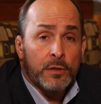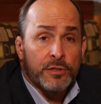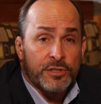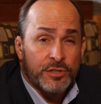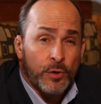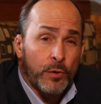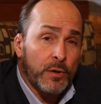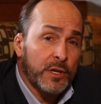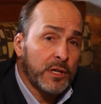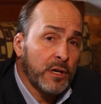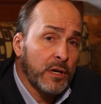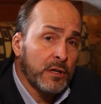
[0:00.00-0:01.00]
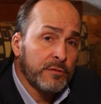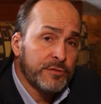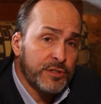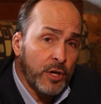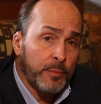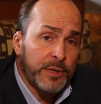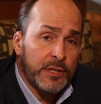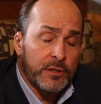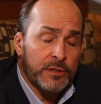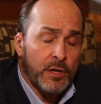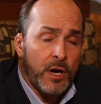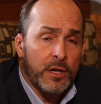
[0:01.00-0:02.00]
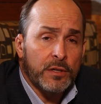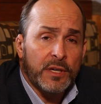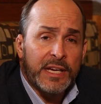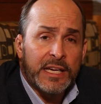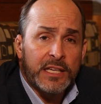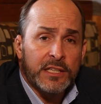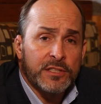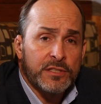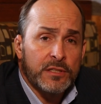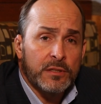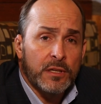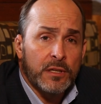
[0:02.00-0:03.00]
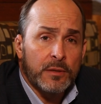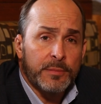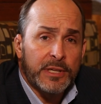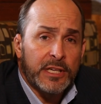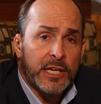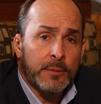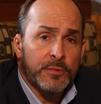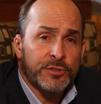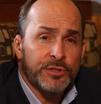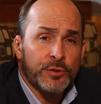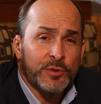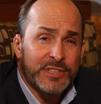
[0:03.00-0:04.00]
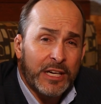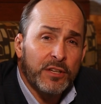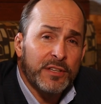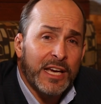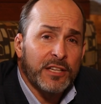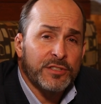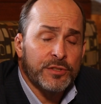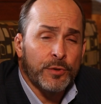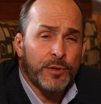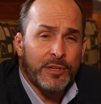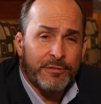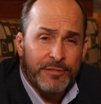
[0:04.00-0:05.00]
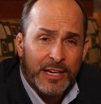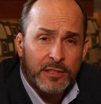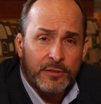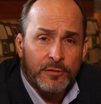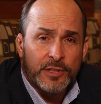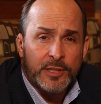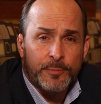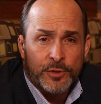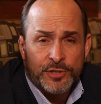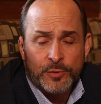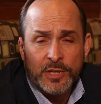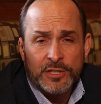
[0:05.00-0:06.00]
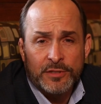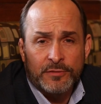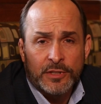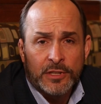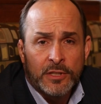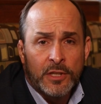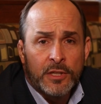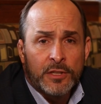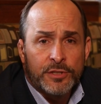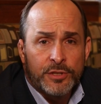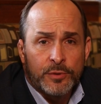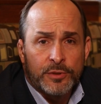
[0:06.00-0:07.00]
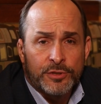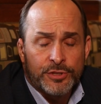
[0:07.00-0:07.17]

the story of Shelby and her daughter, and it's uh, being able to tell that story effectively and persuasively to a